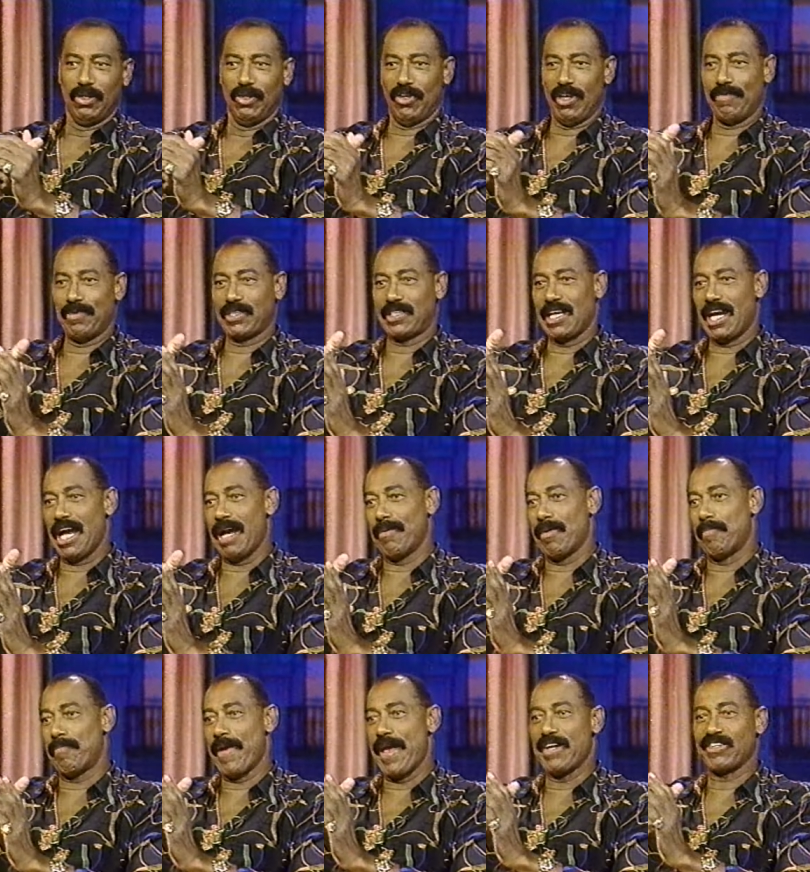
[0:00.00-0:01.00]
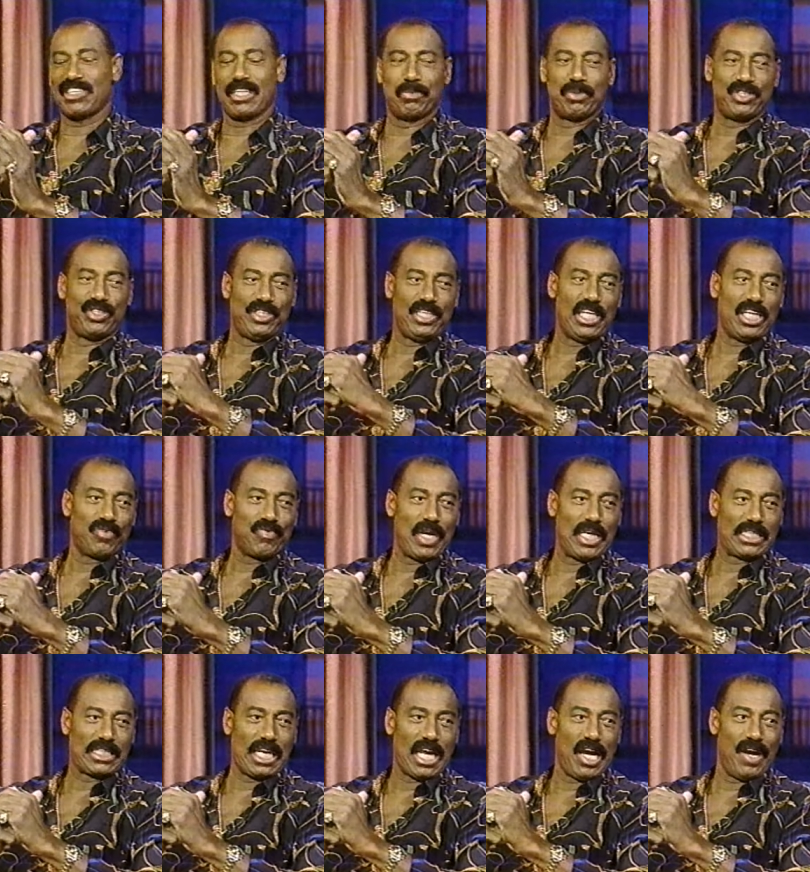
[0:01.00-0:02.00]
who every time a basket was needed
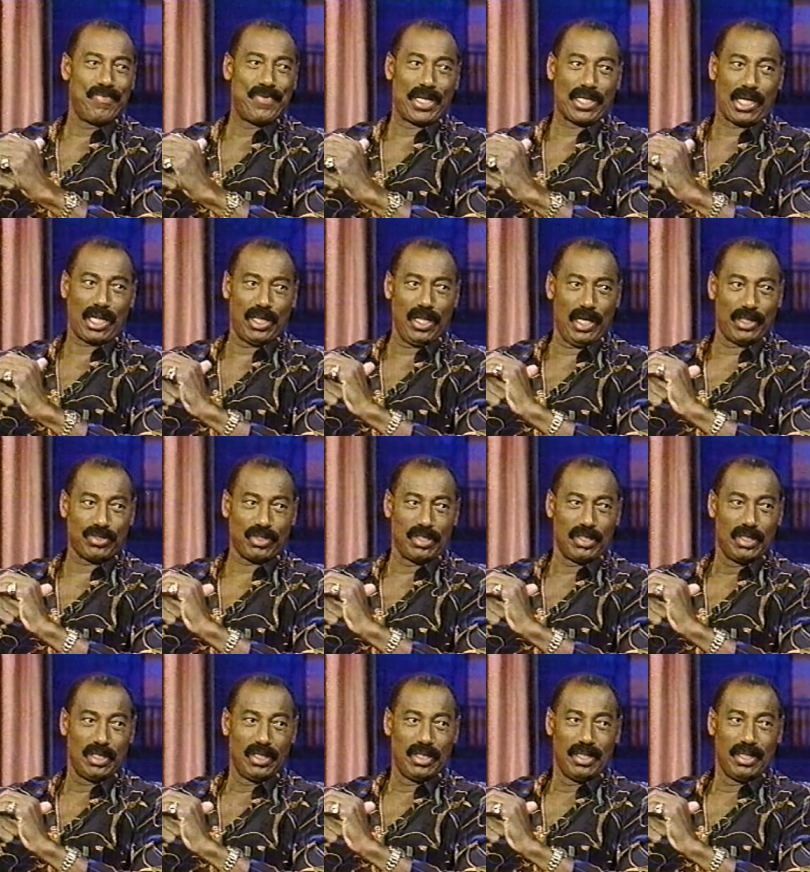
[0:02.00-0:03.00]
right there on that clutch,